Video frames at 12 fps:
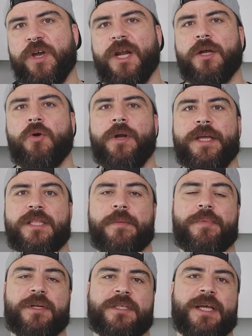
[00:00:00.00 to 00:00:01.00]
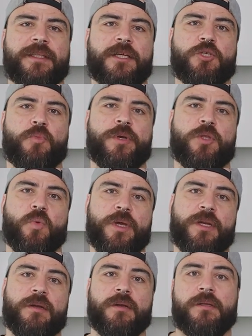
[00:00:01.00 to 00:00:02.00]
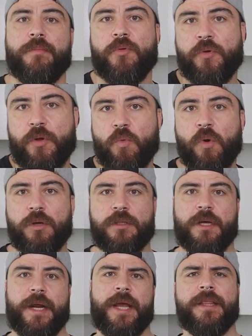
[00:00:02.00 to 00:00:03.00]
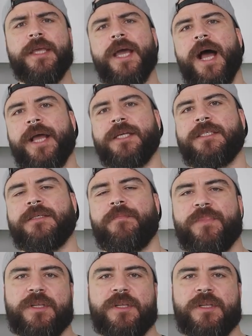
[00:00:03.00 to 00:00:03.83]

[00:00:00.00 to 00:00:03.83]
we calculate the percentage between the brewing water and the ice,